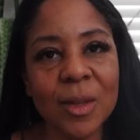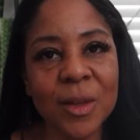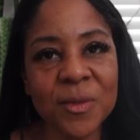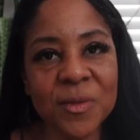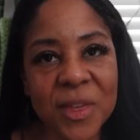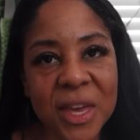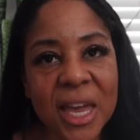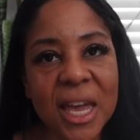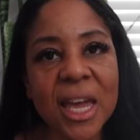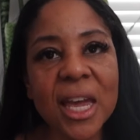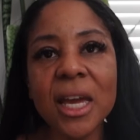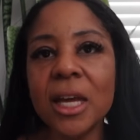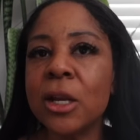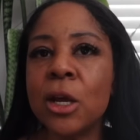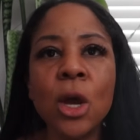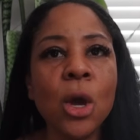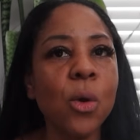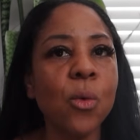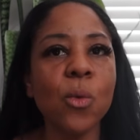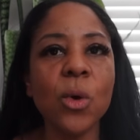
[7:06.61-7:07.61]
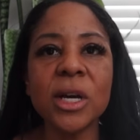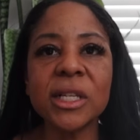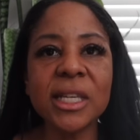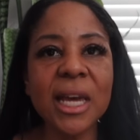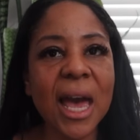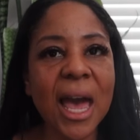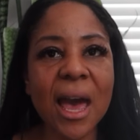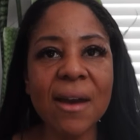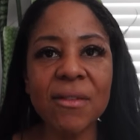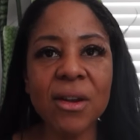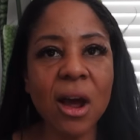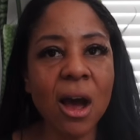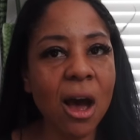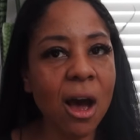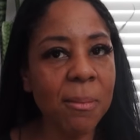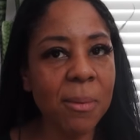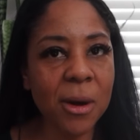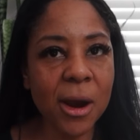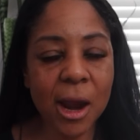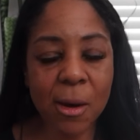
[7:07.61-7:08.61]
Then, once I have it
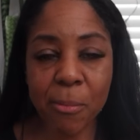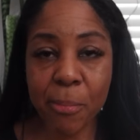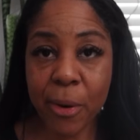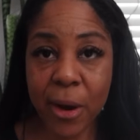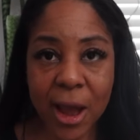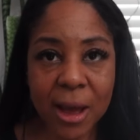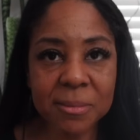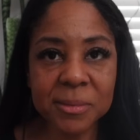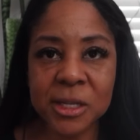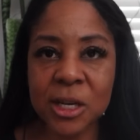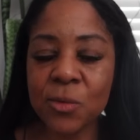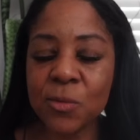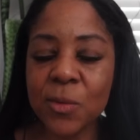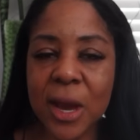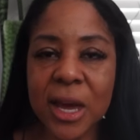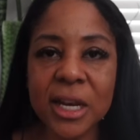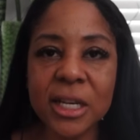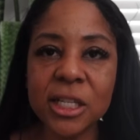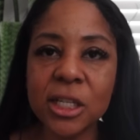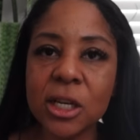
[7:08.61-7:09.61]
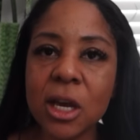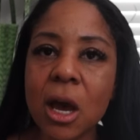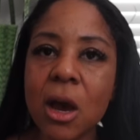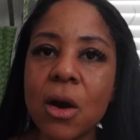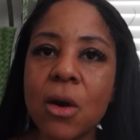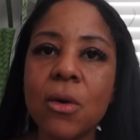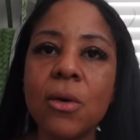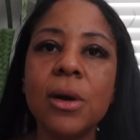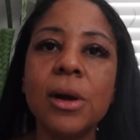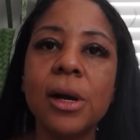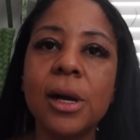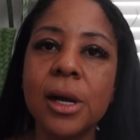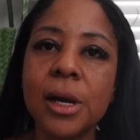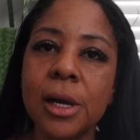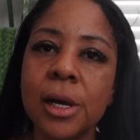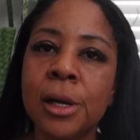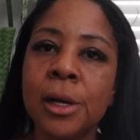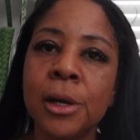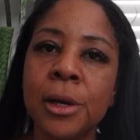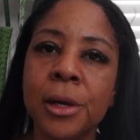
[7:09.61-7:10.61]
all prepped and ready to go,
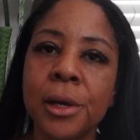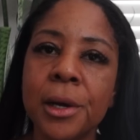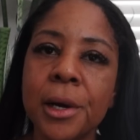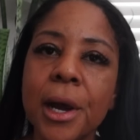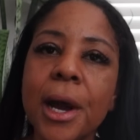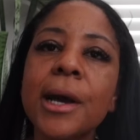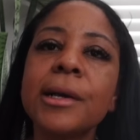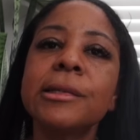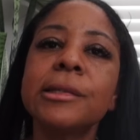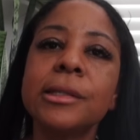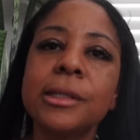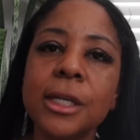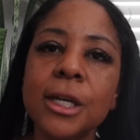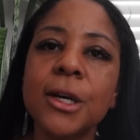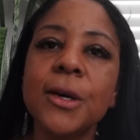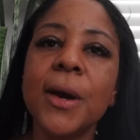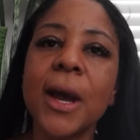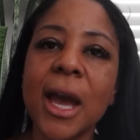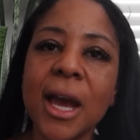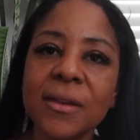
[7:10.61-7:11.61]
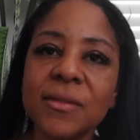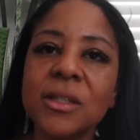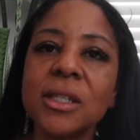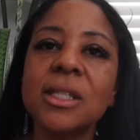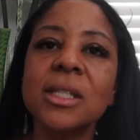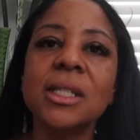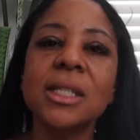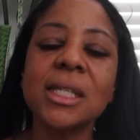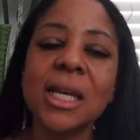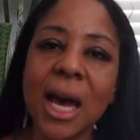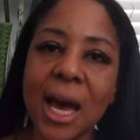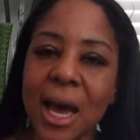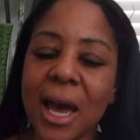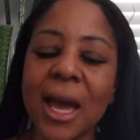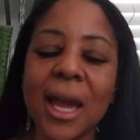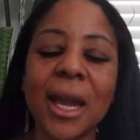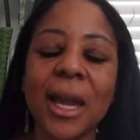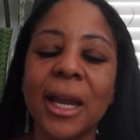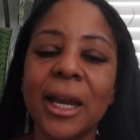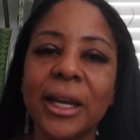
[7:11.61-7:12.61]
I still have to
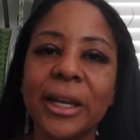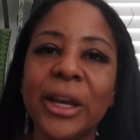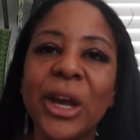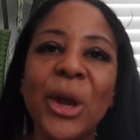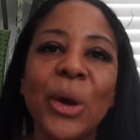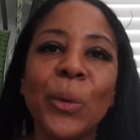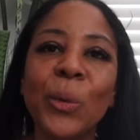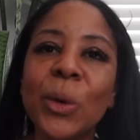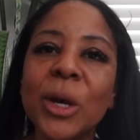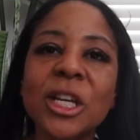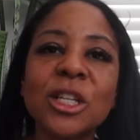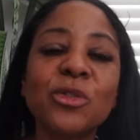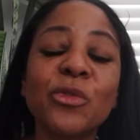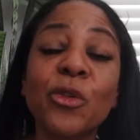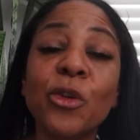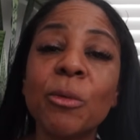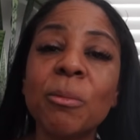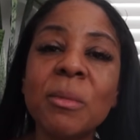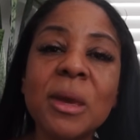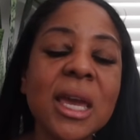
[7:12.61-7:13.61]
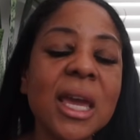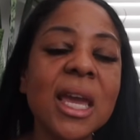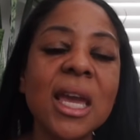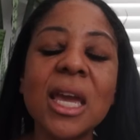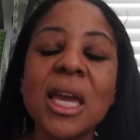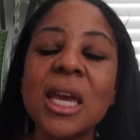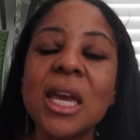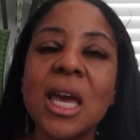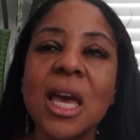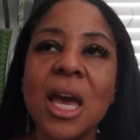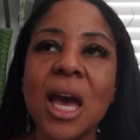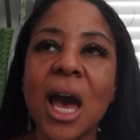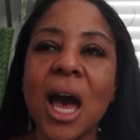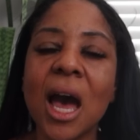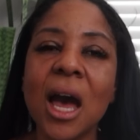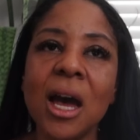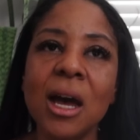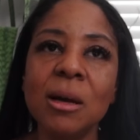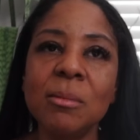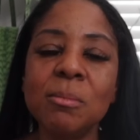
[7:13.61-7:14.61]
design, which for me,
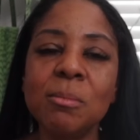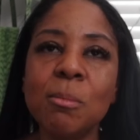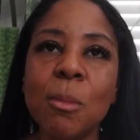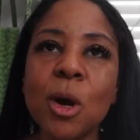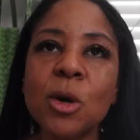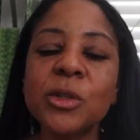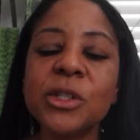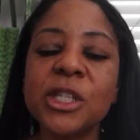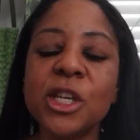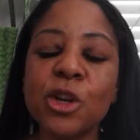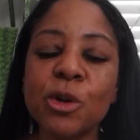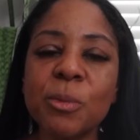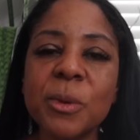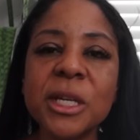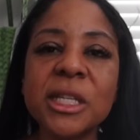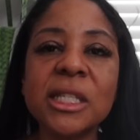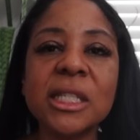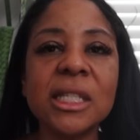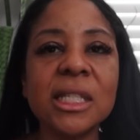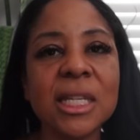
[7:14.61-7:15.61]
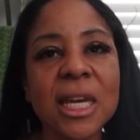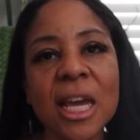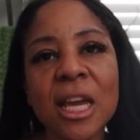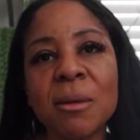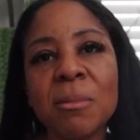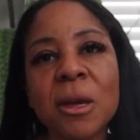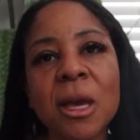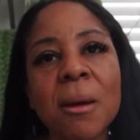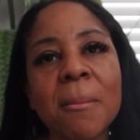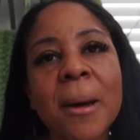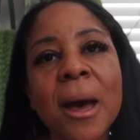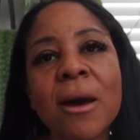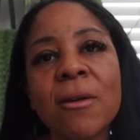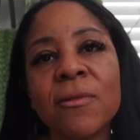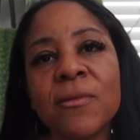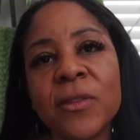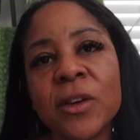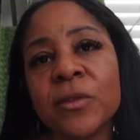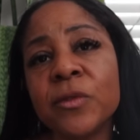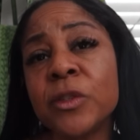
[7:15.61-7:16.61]
most centerpieces take me
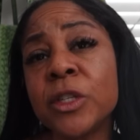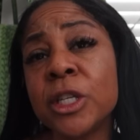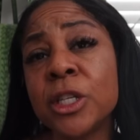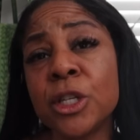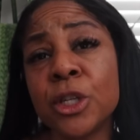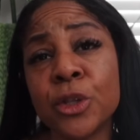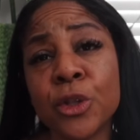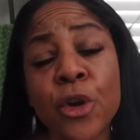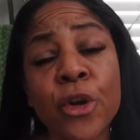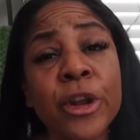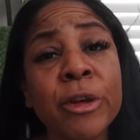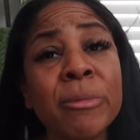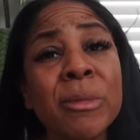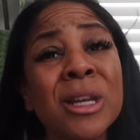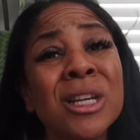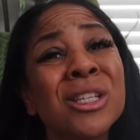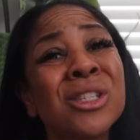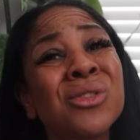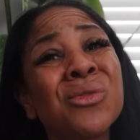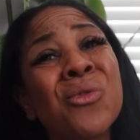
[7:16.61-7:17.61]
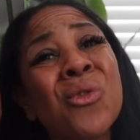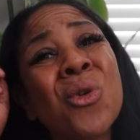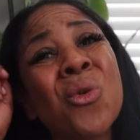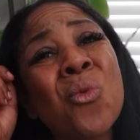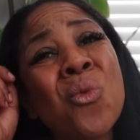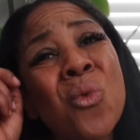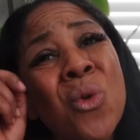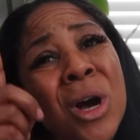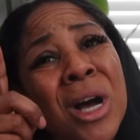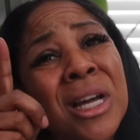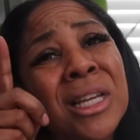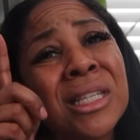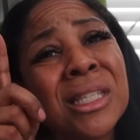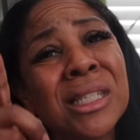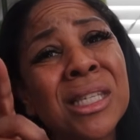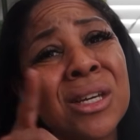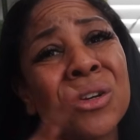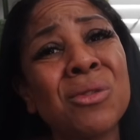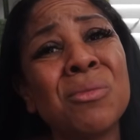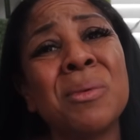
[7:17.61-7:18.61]
about 15 to 30 minutes for one
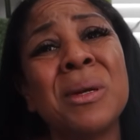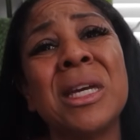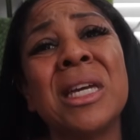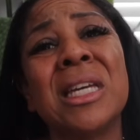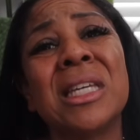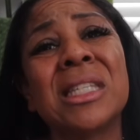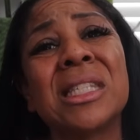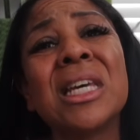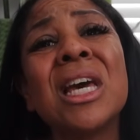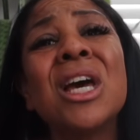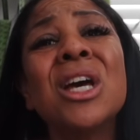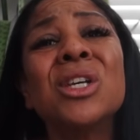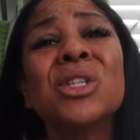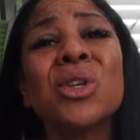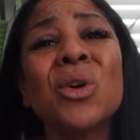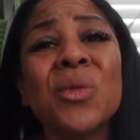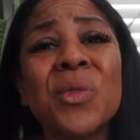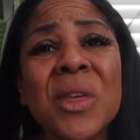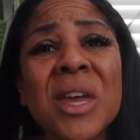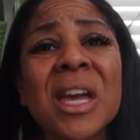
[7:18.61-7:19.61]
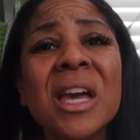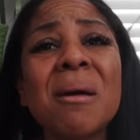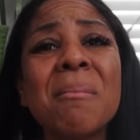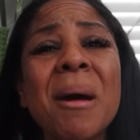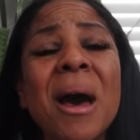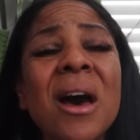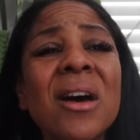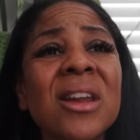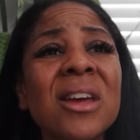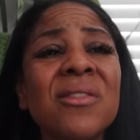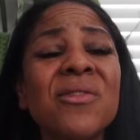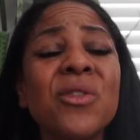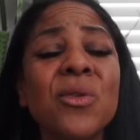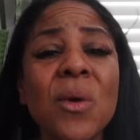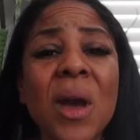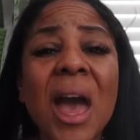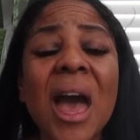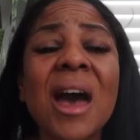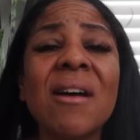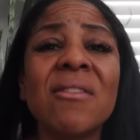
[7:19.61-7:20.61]
centerpiece. So think about if
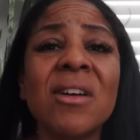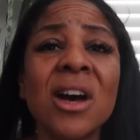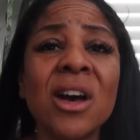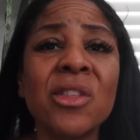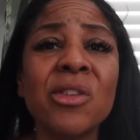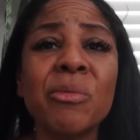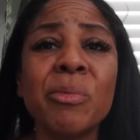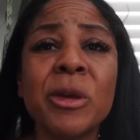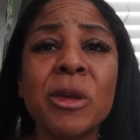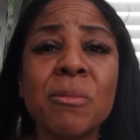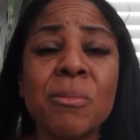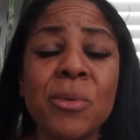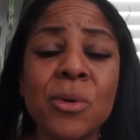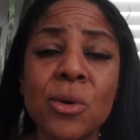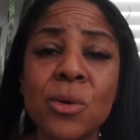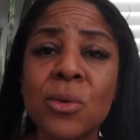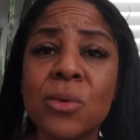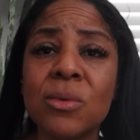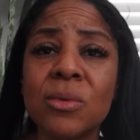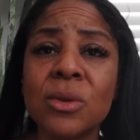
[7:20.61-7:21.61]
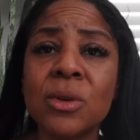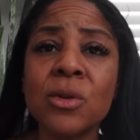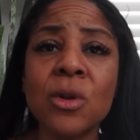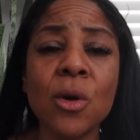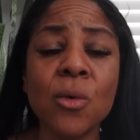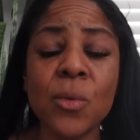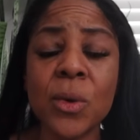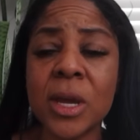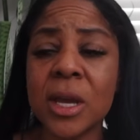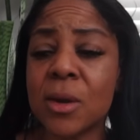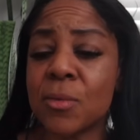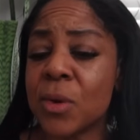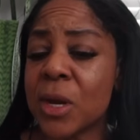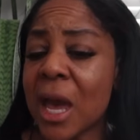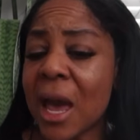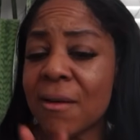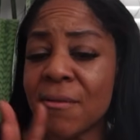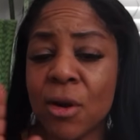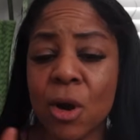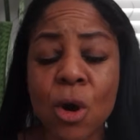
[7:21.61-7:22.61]
you have other people, we
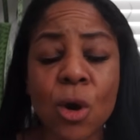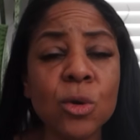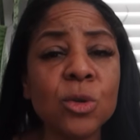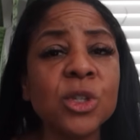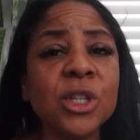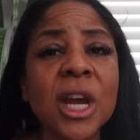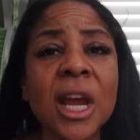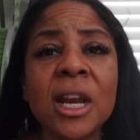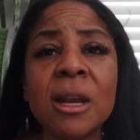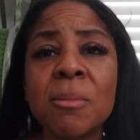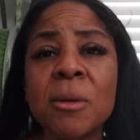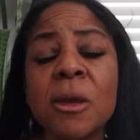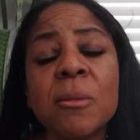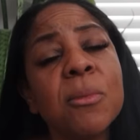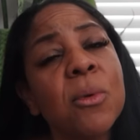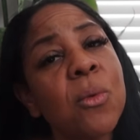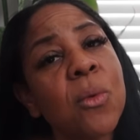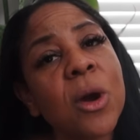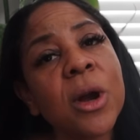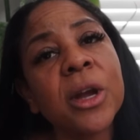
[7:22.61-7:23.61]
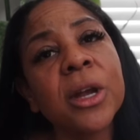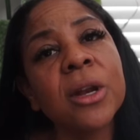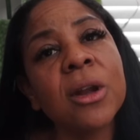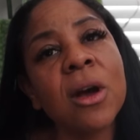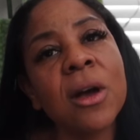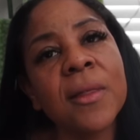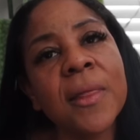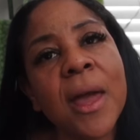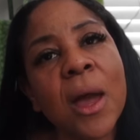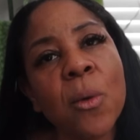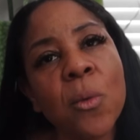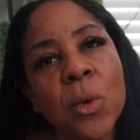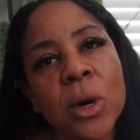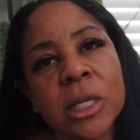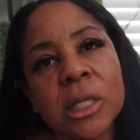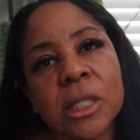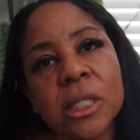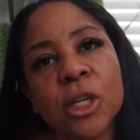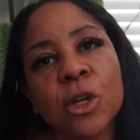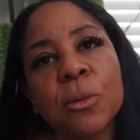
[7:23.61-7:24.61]
have a whole chain of people working on that
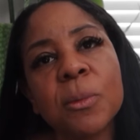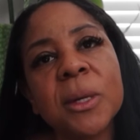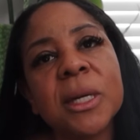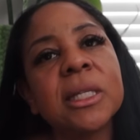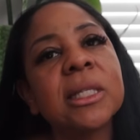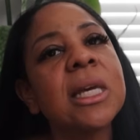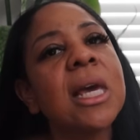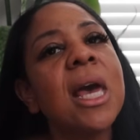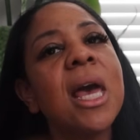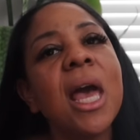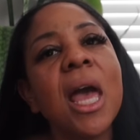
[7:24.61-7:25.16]
one centerpiece.